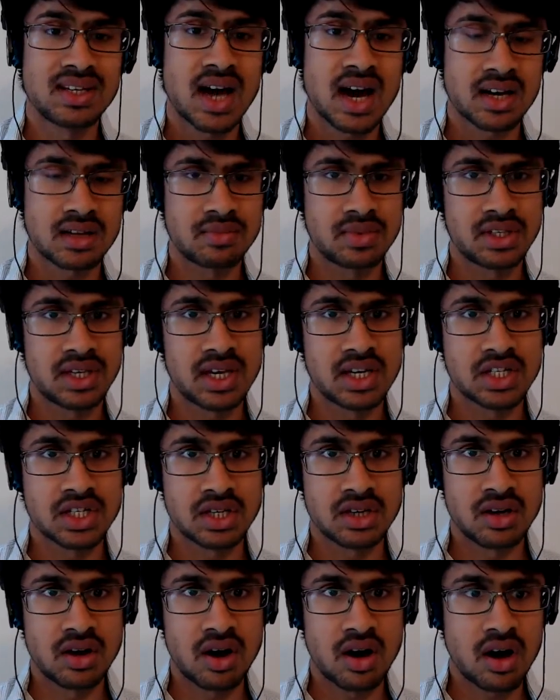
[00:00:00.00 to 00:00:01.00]

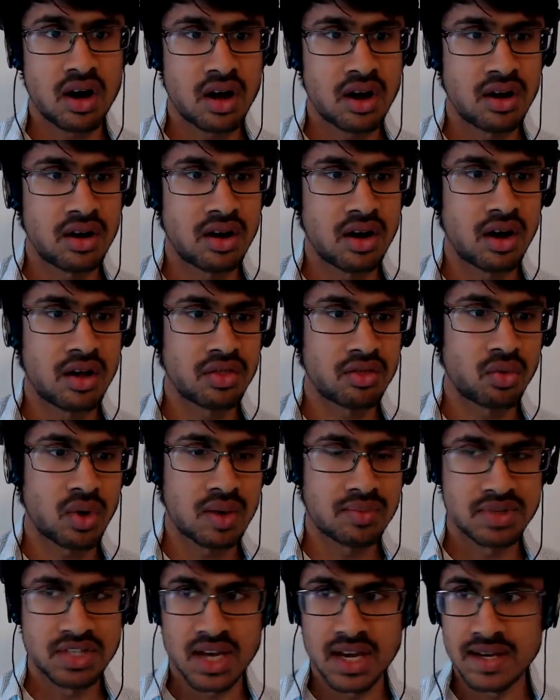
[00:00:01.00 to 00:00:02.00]
documentation on the
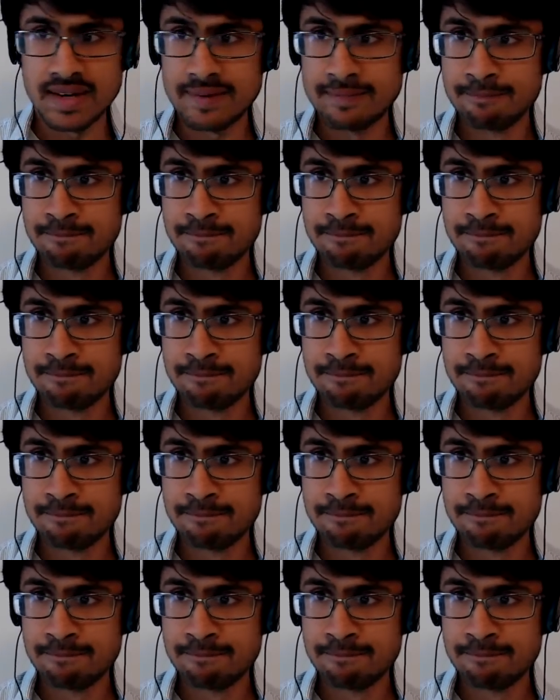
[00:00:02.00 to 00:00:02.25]
website.